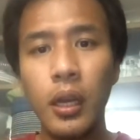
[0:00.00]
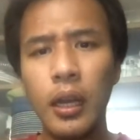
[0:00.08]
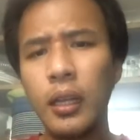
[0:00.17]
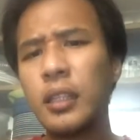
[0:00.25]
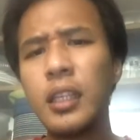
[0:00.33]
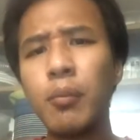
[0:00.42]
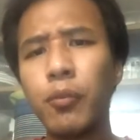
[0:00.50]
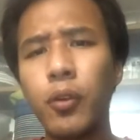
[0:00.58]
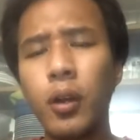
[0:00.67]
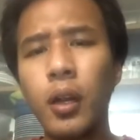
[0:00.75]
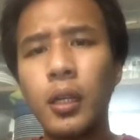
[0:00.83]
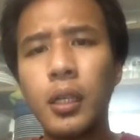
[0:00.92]
a team
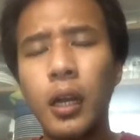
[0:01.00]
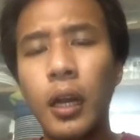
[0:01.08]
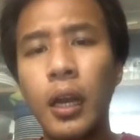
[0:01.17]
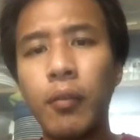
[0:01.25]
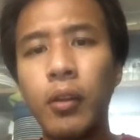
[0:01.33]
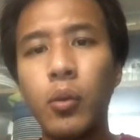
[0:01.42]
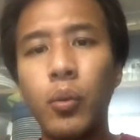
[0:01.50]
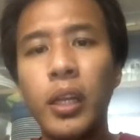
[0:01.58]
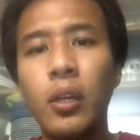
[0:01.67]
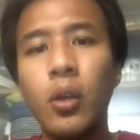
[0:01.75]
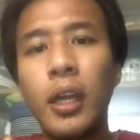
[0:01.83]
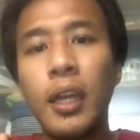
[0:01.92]
for our level,
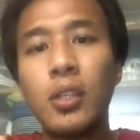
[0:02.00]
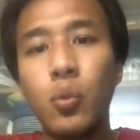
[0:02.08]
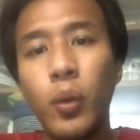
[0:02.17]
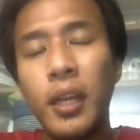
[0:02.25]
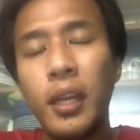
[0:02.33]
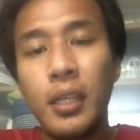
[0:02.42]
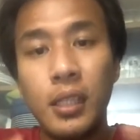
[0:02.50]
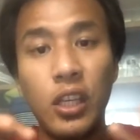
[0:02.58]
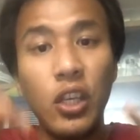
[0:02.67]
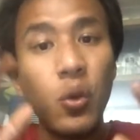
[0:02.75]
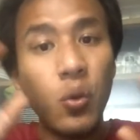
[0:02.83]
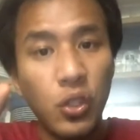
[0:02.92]
we look at as win as a
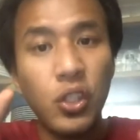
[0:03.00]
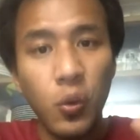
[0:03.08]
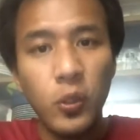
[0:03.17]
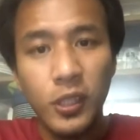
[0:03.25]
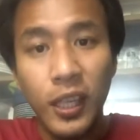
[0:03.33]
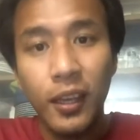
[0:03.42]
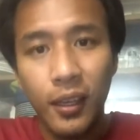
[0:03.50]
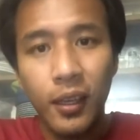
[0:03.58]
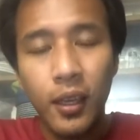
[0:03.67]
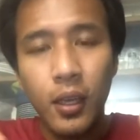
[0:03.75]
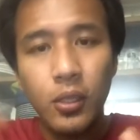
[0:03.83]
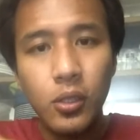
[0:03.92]
huge thing.
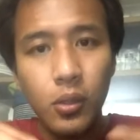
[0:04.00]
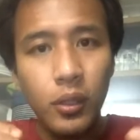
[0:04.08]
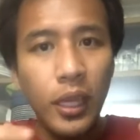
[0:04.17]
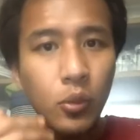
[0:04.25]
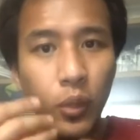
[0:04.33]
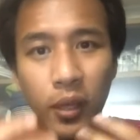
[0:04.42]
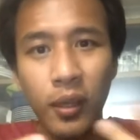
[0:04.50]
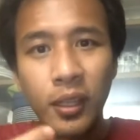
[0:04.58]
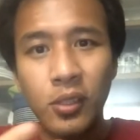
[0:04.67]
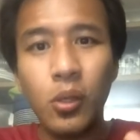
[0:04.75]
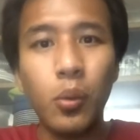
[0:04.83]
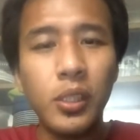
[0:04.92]
So that's why
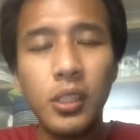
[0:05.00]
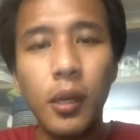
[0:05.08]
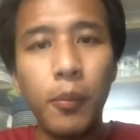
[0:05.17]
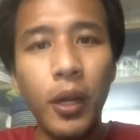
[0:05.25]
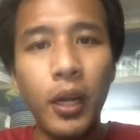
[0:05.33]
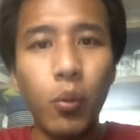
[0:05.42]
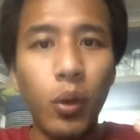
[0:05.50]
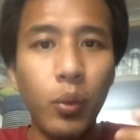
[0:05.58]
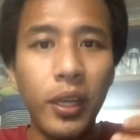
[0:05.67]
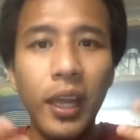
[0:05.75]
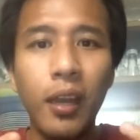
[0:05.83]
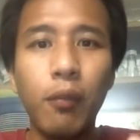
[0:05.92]
it's always celebrated when
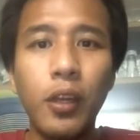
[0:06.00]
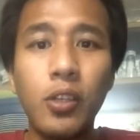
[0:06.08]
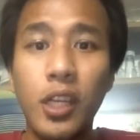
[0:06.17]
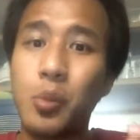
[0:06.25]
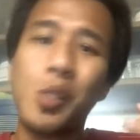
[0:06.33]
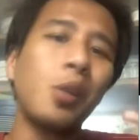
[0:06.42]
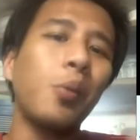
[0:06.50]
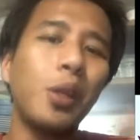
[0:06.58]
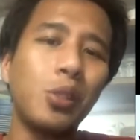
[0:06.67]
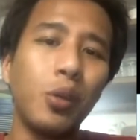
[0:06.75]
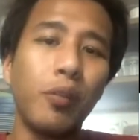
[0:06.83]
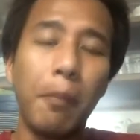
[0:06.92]
we get a victory, especially when
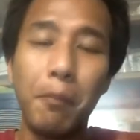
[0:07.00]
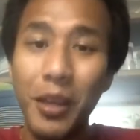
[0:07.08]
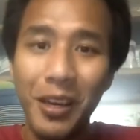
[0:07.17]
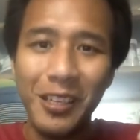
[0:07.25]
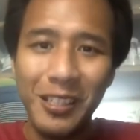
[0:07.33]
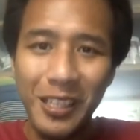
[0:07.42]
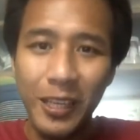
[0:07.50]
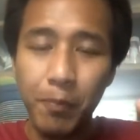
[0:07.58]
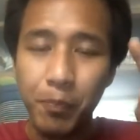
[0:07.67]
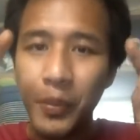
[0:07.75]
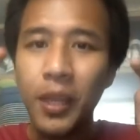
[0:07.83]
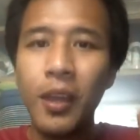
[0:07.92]
it's over a bigger
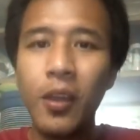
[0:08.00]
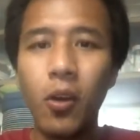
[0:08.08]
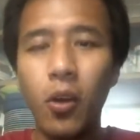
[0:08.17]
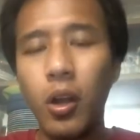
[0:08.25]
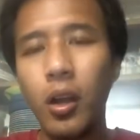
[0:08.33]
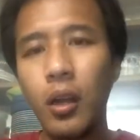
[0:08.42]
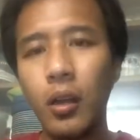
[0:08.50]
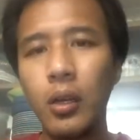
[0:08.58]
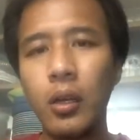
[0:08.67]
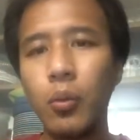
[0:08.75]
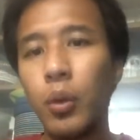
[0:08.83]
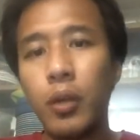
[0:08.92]
team
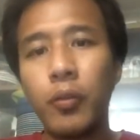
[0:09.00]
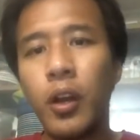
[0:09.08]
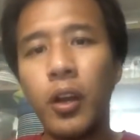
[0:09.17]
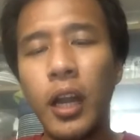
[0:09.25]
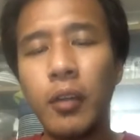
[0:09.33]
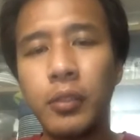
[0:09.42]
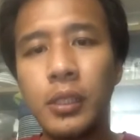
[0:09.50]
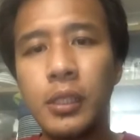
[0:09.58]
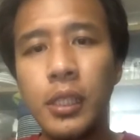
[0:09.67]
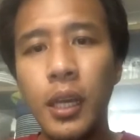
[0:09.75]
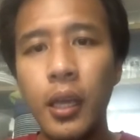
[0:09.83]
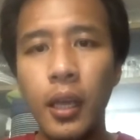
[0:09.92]
or one of our
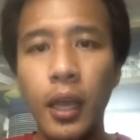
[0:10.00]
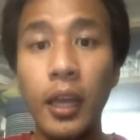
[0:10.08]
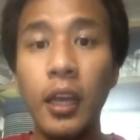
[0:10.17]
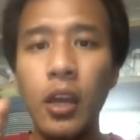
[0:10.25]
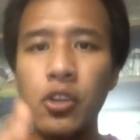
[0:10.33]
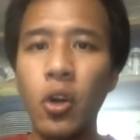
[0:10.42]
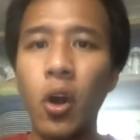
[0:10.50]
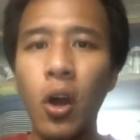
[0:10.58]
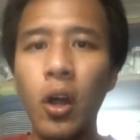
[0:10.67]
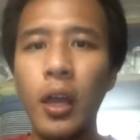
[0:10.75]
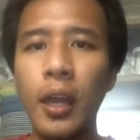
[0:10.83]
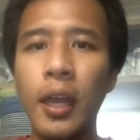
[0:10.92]
rivals. And a
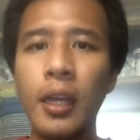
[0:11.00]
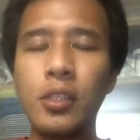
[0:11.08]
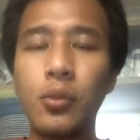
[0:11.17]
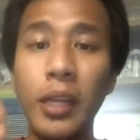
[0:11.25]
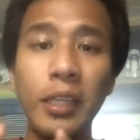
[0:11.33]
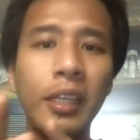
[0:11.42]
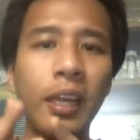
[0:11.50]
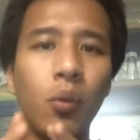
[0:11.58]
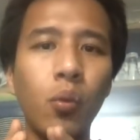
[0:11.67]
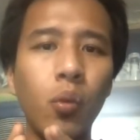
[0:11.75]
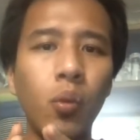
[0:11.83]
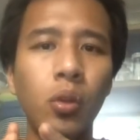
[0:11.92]
draw is, rather
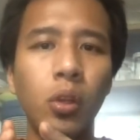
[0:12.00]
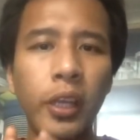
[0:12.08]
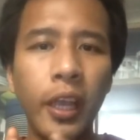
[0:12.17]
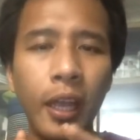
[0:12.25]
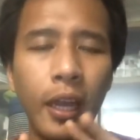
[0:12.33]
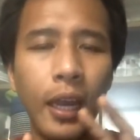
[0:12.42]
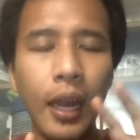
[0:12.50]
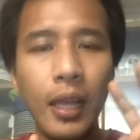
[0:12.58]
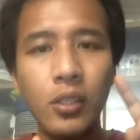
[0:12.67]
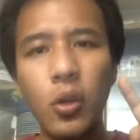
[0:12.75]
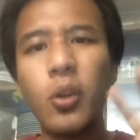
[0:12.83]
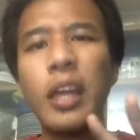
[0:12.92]
than looking at it
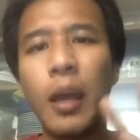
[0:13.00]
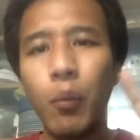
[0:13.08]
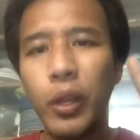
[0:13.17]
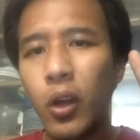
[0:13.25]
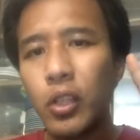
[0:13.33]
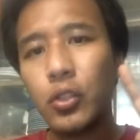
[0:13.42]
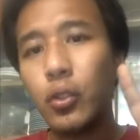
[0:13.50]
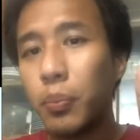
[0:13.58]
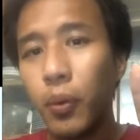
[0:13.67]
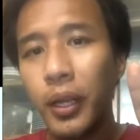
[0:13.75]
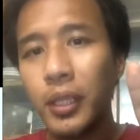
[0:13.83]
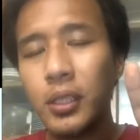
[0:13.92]
as, oh damn, we lost 2
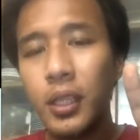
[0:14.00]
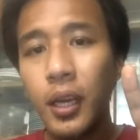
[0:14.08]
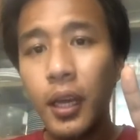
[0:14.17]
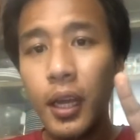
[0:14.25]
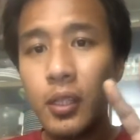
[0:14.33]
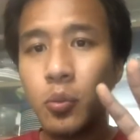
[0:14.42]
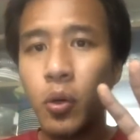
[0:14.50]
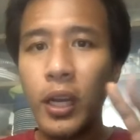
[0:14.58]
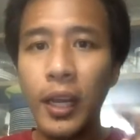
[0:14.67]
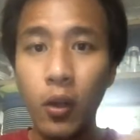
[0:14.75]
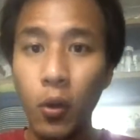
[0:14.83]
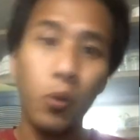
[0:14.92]
points, it's more
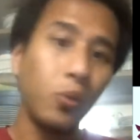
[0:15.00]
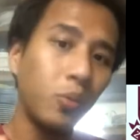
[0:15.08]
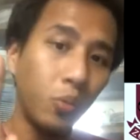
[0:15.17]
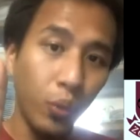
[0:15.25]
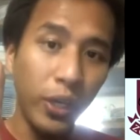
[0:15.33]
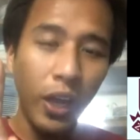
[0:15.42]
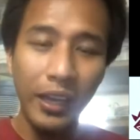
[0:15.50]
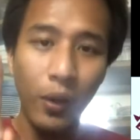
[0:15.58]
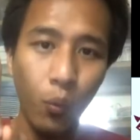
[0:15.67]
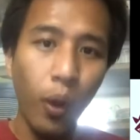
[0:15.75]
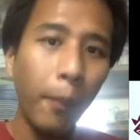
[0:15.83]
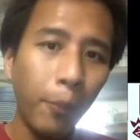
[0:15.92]
like, oh, we got
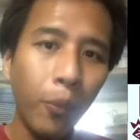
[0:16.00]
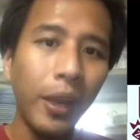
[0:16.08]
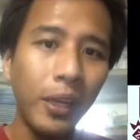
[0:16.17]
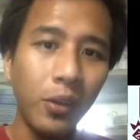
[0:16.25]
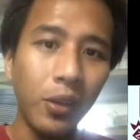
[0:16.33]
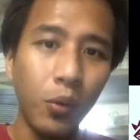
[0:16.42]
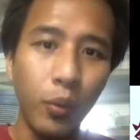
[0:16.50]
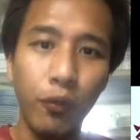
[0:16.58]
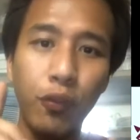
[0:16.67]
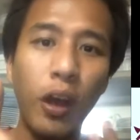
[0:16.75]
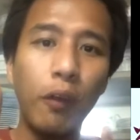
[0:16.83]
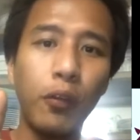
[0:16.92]
that 1 point. We
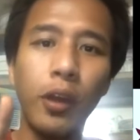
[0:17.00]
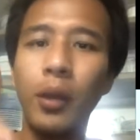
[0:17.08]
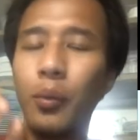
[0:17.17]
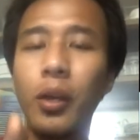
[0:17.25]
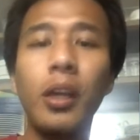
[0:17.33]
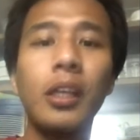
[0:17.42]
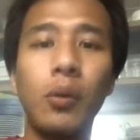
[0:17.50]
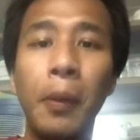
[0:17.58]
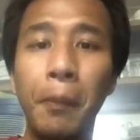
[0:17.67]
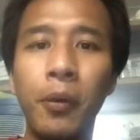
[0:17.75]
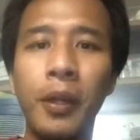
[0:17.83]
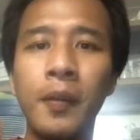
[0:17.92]
fought for it and we got that
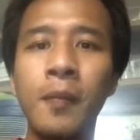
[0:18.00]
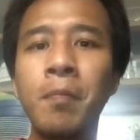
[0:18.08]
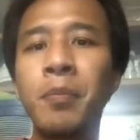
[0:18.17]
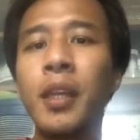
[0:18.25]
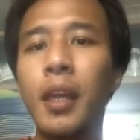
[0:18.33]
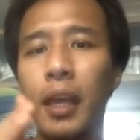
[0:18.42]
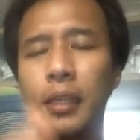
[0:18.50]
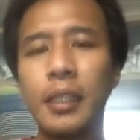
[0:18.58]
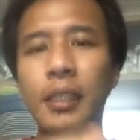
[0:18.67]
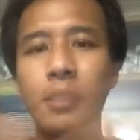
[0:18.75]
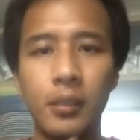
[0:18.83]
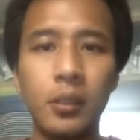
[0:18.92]
1 point. And
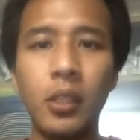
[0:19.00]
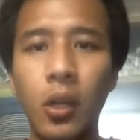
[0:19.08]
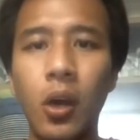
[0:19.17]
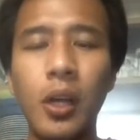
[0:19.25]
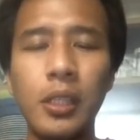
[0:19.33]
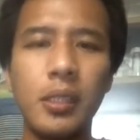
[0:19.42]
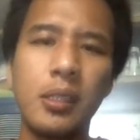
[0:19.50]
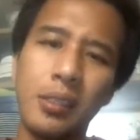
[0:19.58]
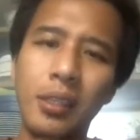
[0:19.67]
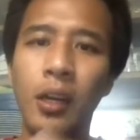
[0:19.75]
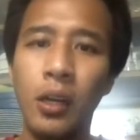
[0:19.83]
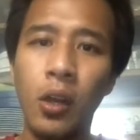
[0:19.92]
then the losses
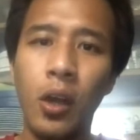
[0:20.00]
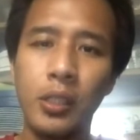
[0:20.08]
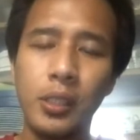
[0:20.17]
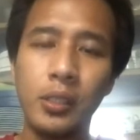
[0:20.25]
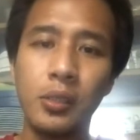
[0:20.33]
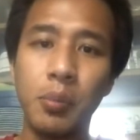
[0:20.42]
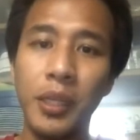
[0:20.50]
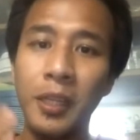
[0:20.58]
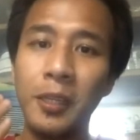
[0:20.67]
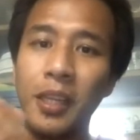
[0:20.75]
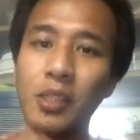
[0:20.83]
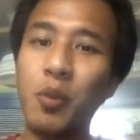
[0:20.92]
are losses. But
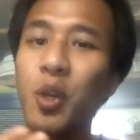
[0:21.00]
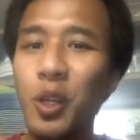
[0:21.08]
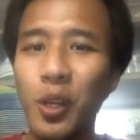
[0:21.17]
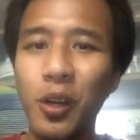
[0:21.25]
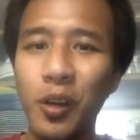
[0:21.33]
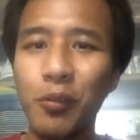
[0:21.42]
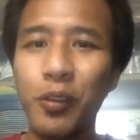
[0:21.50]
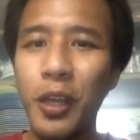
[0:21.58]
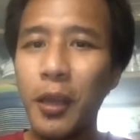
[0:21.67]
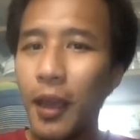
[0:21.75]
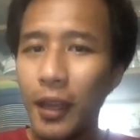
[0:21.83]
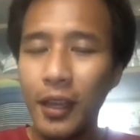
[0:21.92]
then that's the beauty of,
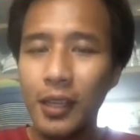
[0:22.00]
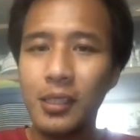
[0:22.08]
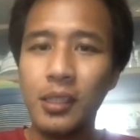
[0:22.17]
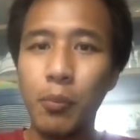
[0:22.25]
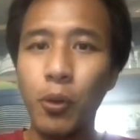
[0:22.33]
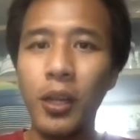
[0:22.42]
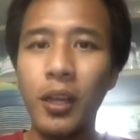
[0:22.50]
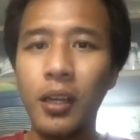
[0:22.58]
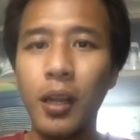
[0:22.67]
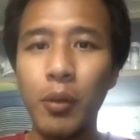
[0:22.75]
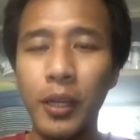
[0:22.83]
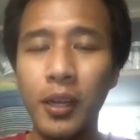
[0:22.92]
I guess, supporting a
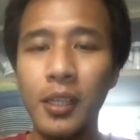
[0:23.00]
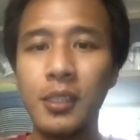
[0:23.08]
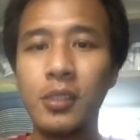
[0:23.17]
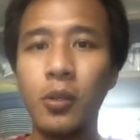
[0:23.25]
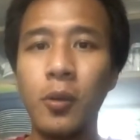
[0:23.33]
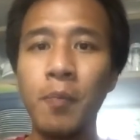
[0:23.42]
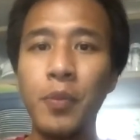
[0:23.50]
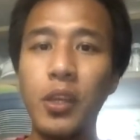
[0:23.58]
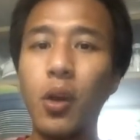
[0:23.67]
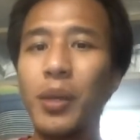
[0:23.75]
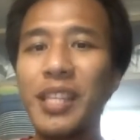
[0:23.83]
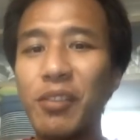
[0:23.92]
club like us. So
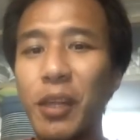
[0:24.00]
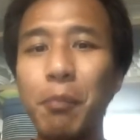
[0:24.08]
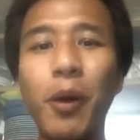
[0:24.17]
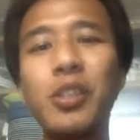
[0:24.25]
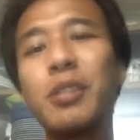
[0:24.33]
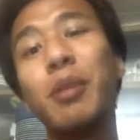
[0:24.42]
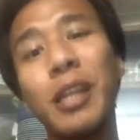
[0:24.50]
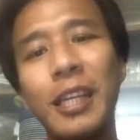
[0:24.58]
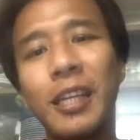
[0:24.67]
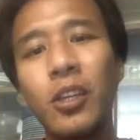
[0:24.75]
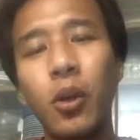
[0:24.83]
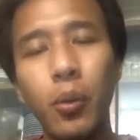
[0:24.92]
you always have that
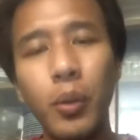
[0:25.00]
bounceability. You